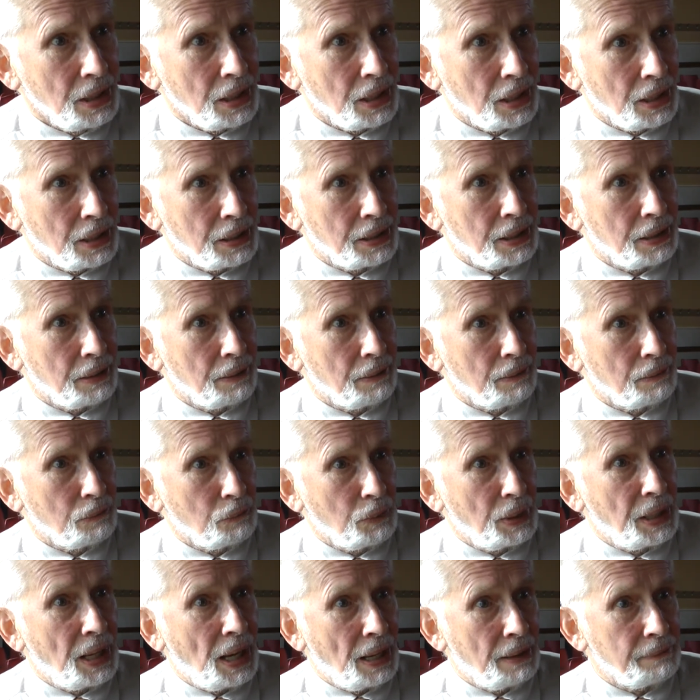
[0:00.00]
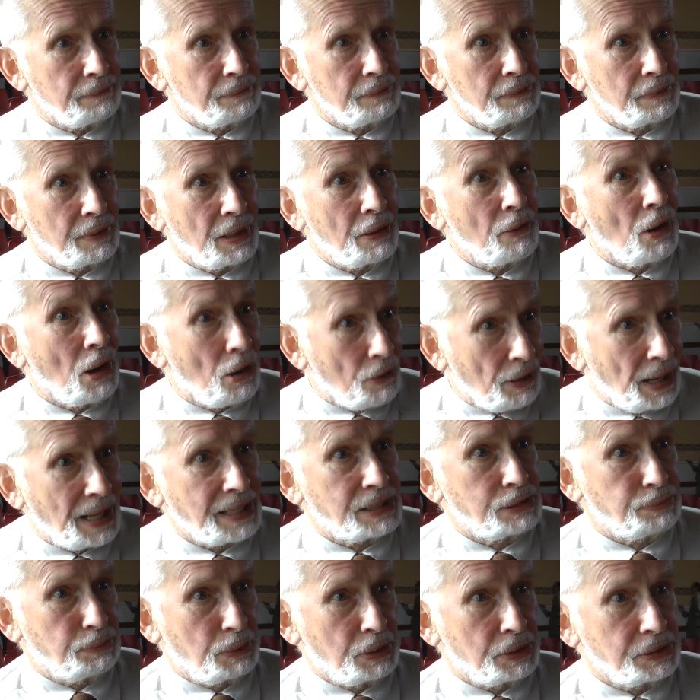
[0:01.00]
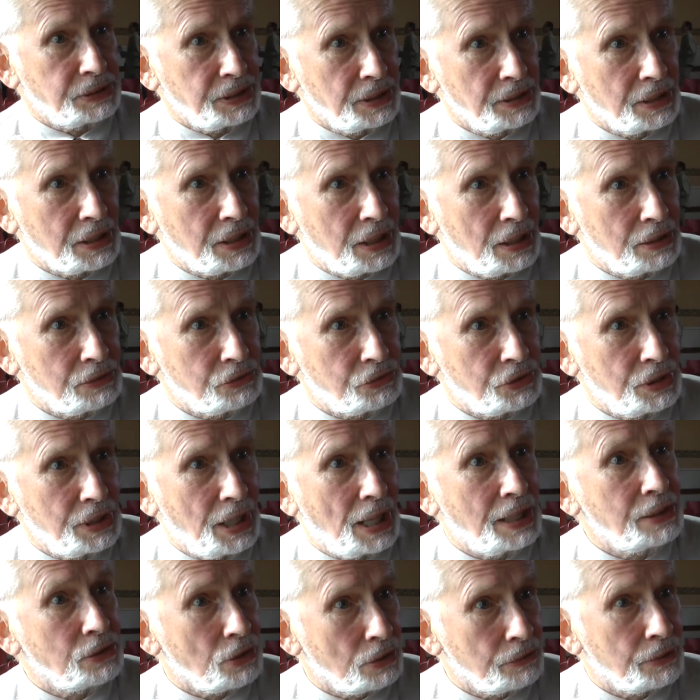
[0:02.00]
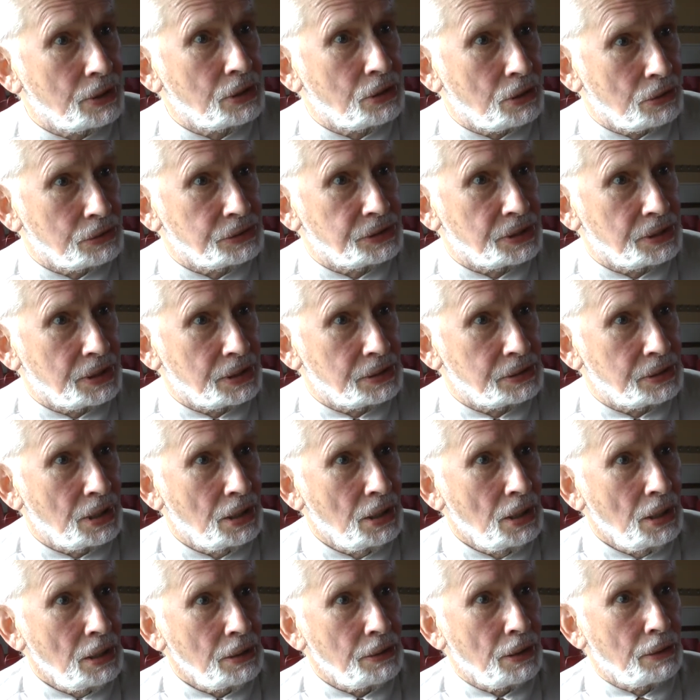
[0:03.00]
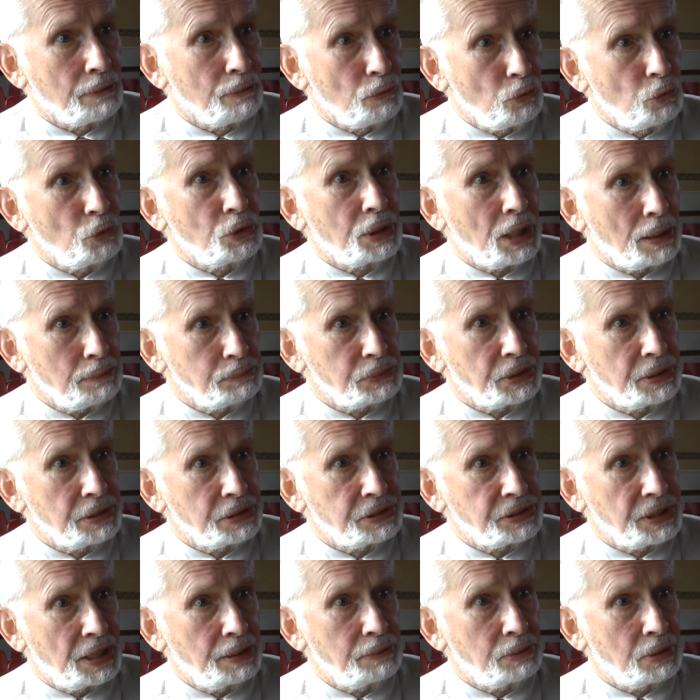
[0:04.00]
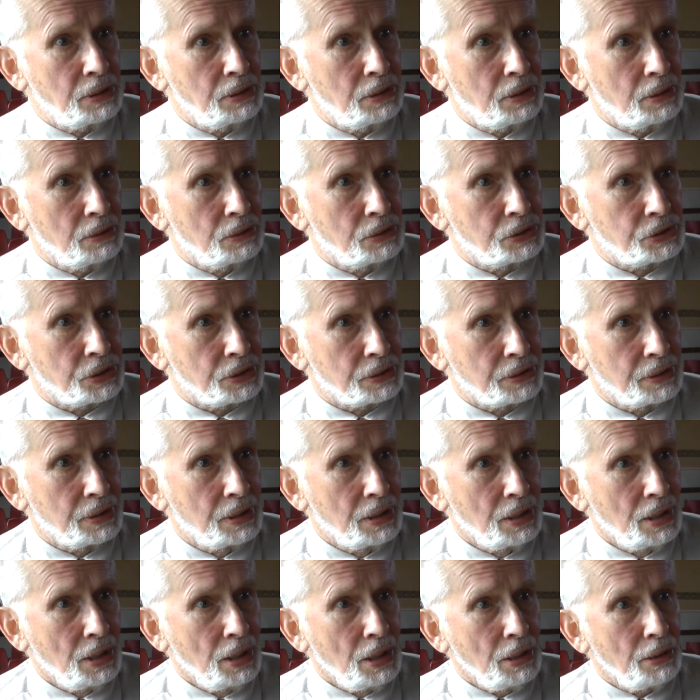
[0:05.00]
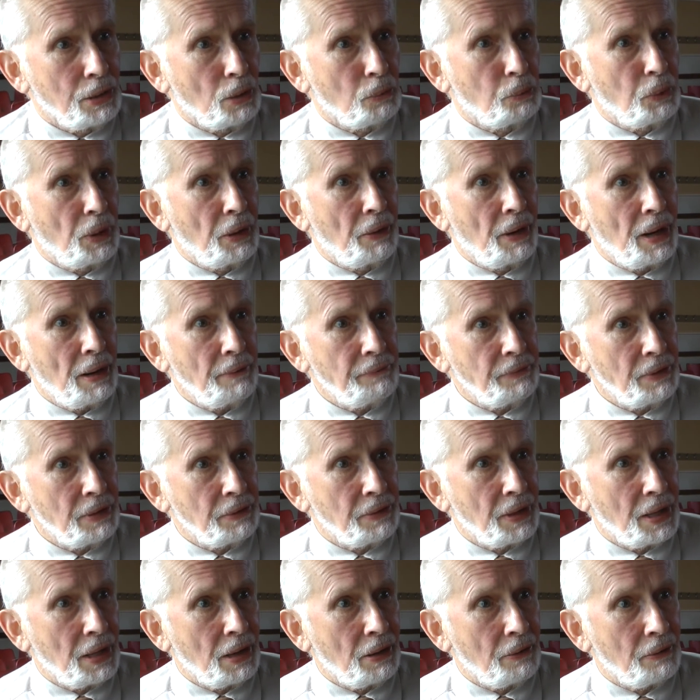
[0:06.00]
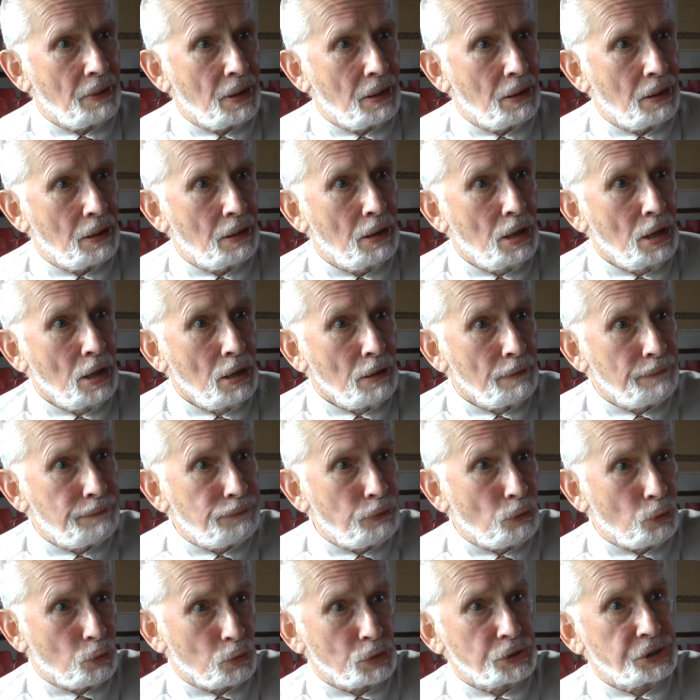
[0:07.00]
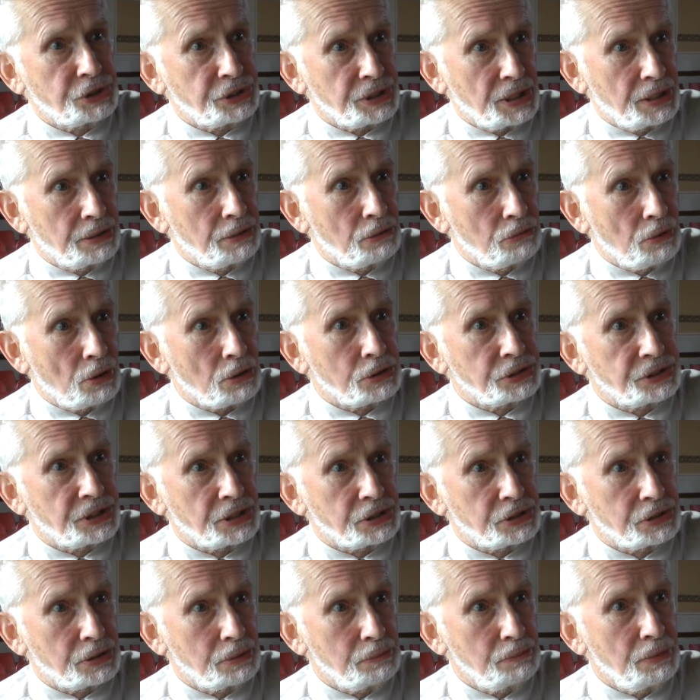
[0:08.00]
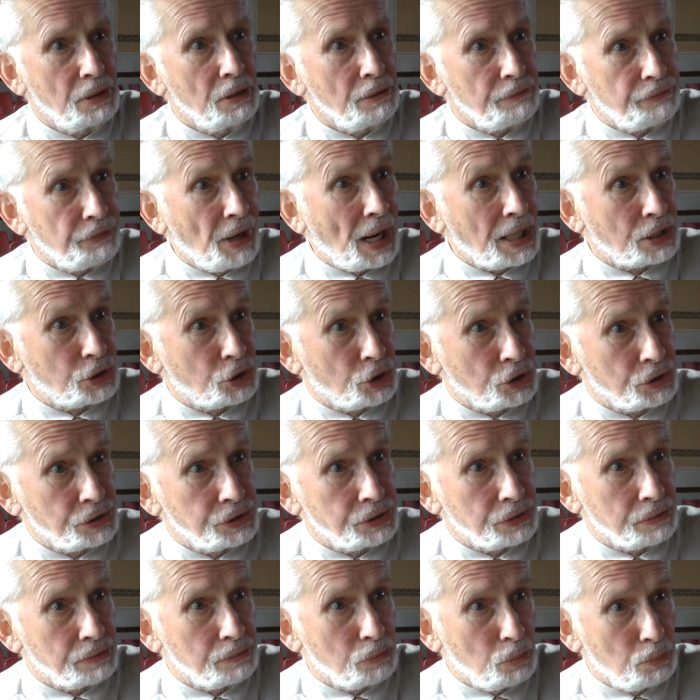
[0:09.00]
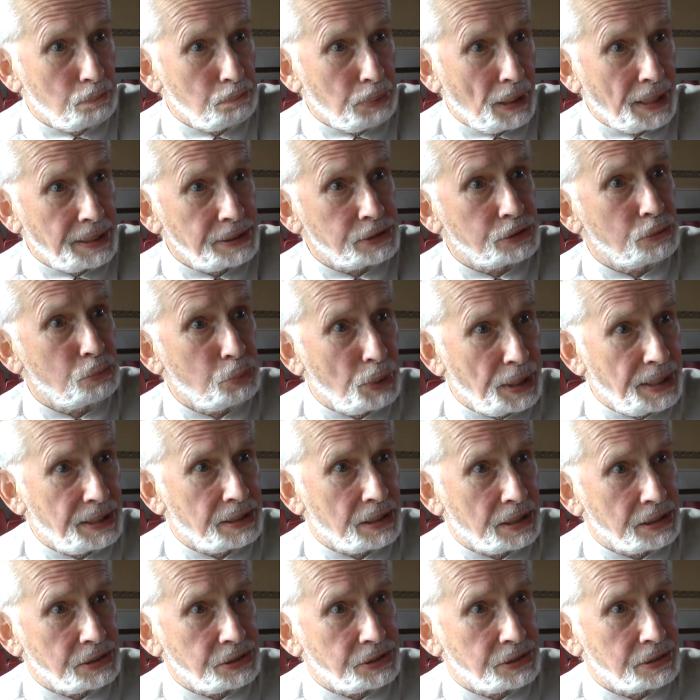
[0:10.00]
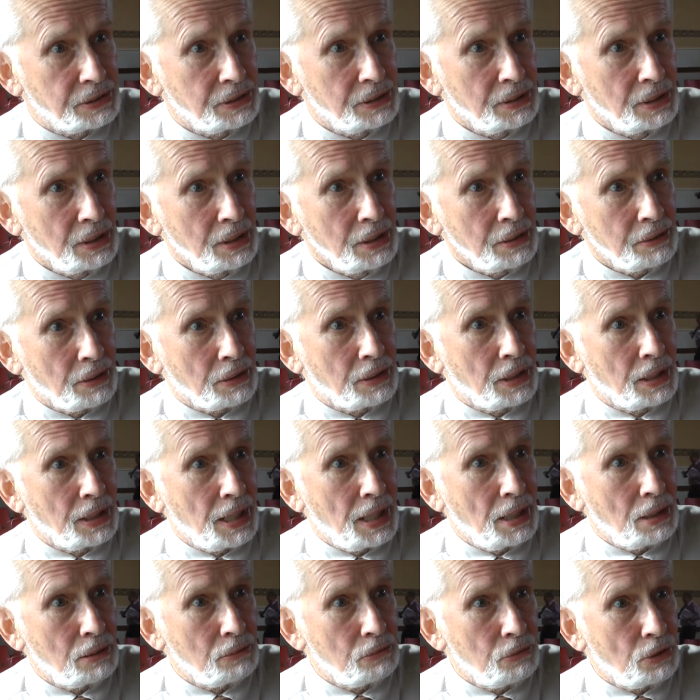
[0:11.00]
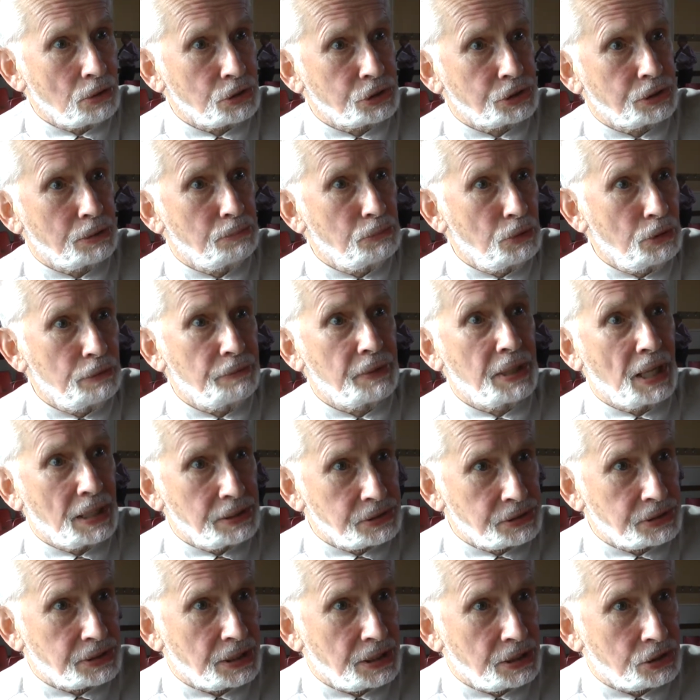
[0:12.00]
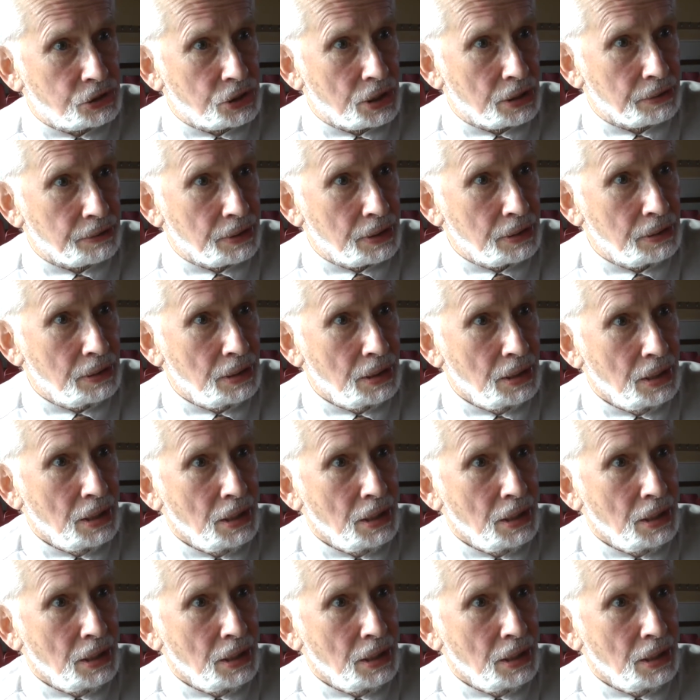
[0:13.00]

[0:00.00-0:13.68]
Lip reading: There are experts in the country and on the continent that have all come to the same conclusion, that wherever there are faults in the rock system, fractures or planes of weakness that allow rocks to move against each other,